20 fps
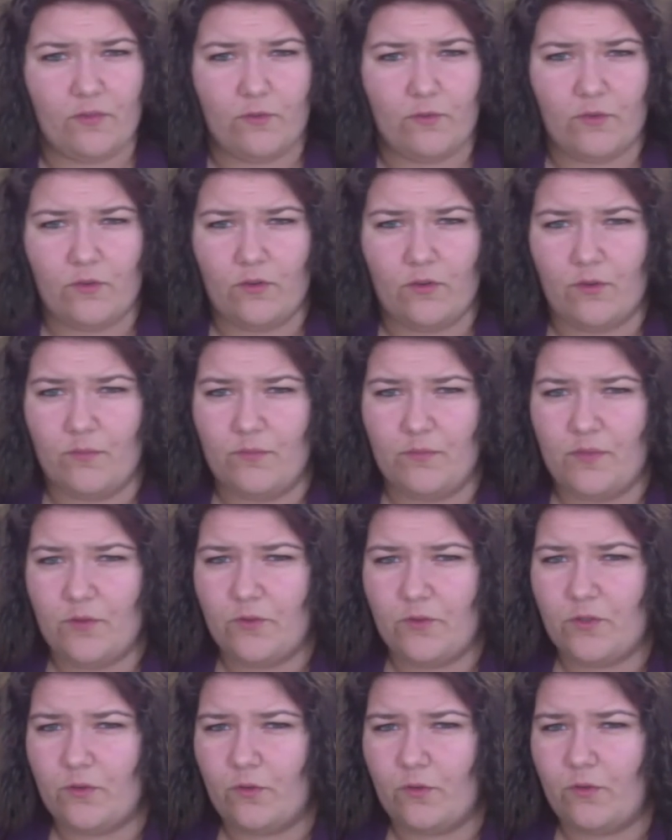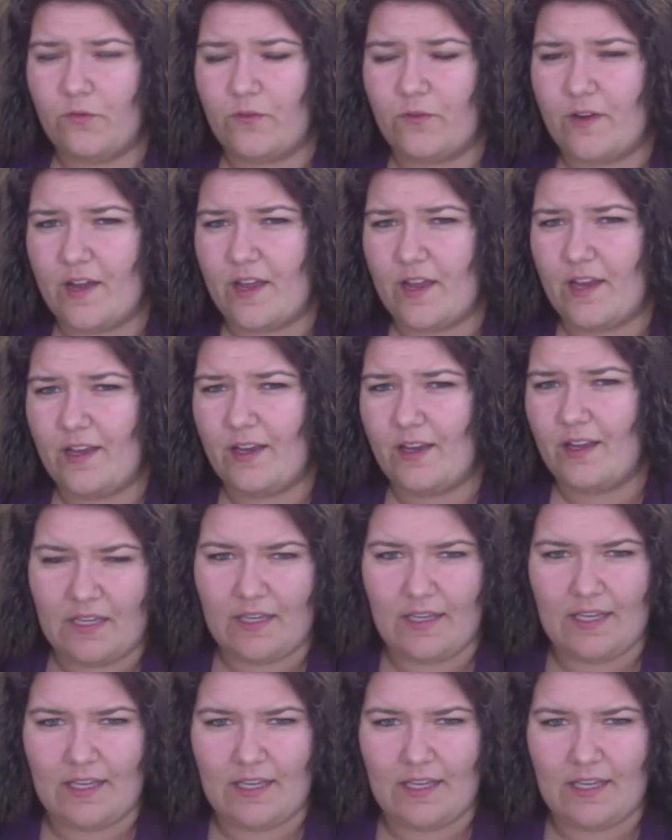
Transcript: through a mutual friend.